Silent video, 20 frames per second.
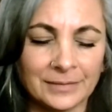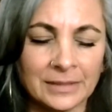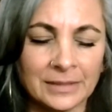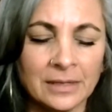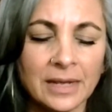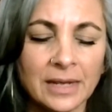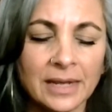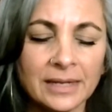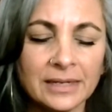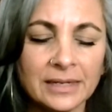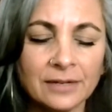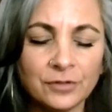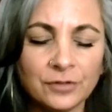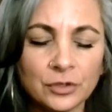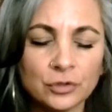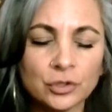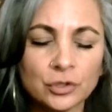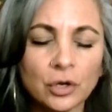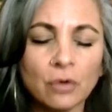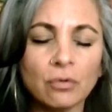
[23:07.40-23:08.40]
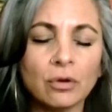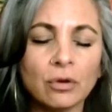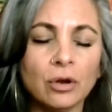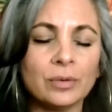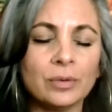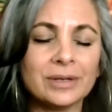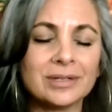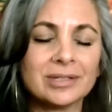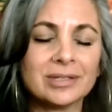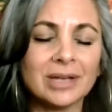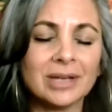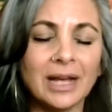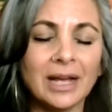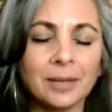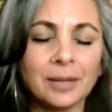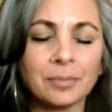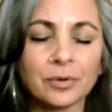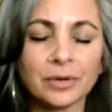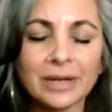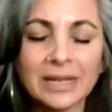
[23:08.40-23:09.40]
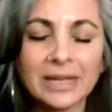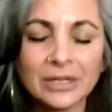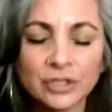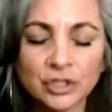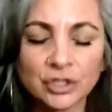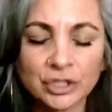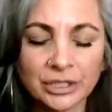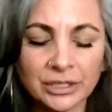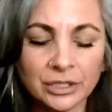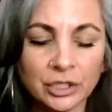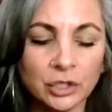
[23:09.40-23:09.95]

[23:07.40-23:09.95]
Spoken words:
And if you don't go into hibernation,